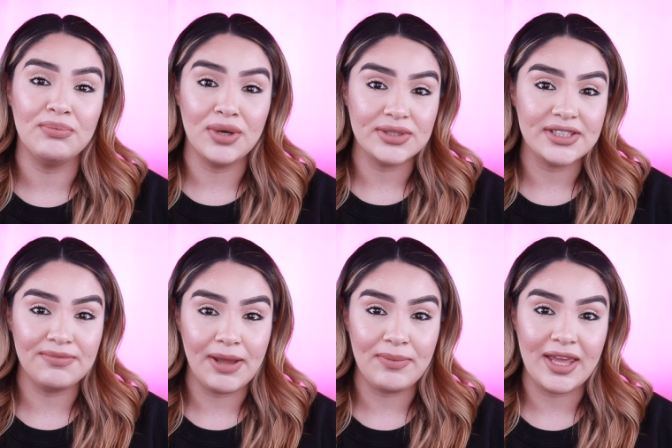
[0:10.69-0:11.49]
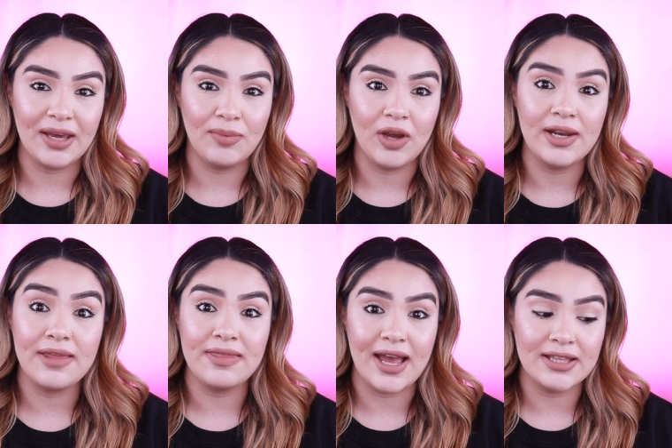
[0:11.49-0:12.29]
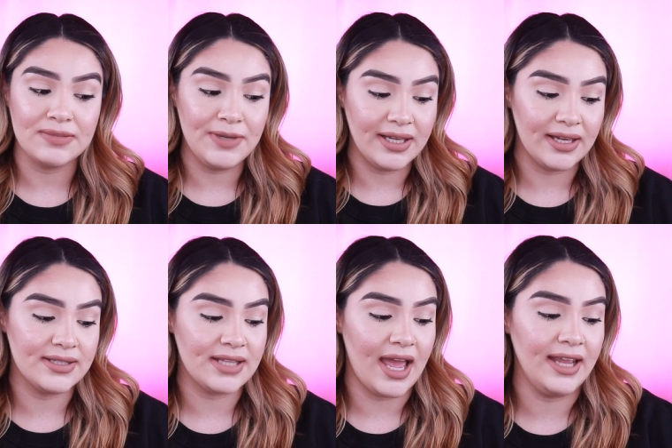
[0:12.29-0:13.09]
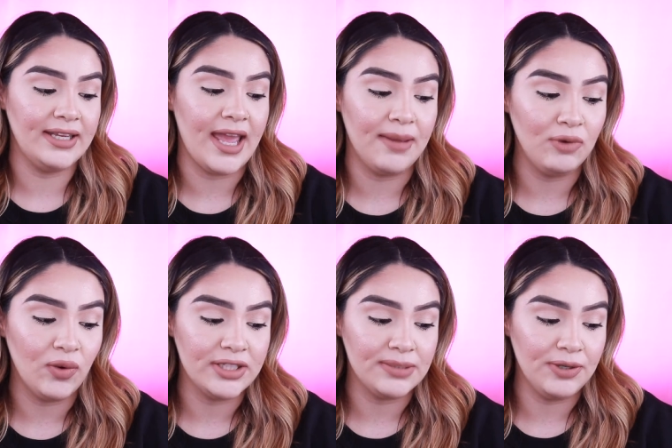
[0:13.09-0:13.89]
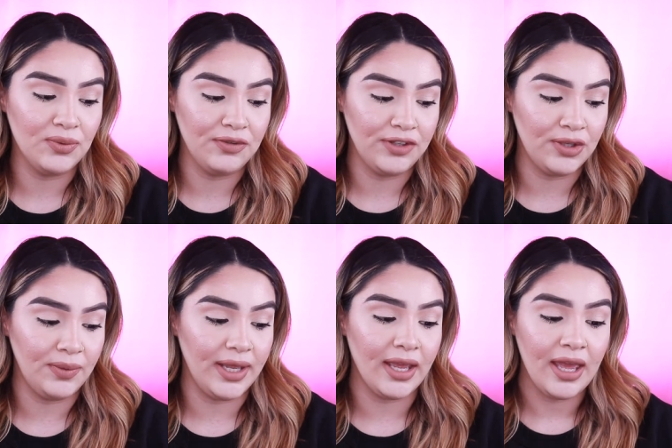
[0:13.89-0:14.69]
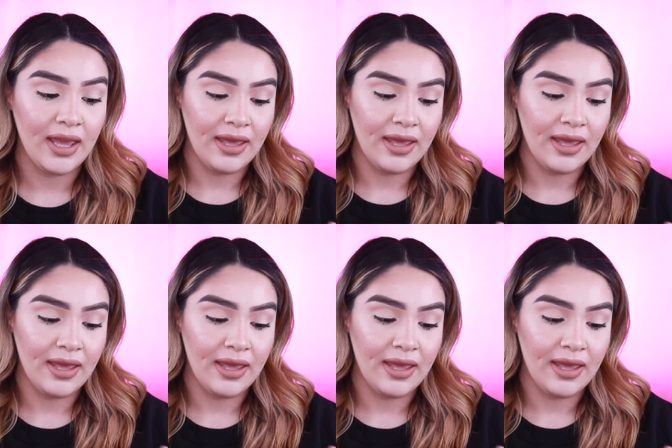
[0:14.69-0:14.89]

most of my makeup on and that's because I am going to be reviewing